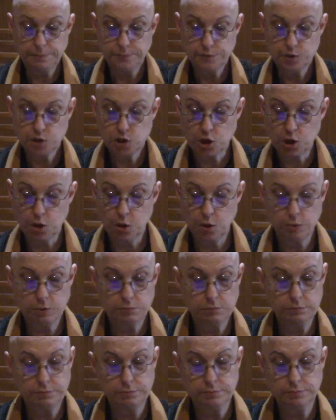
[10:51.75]

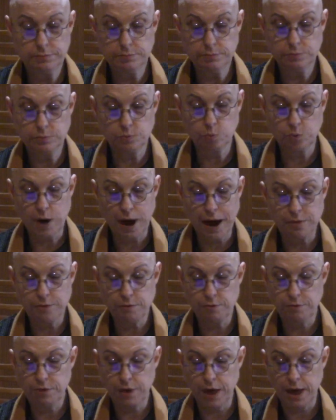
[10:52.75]
So
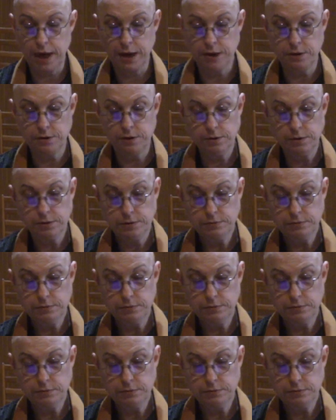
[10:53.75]
rather than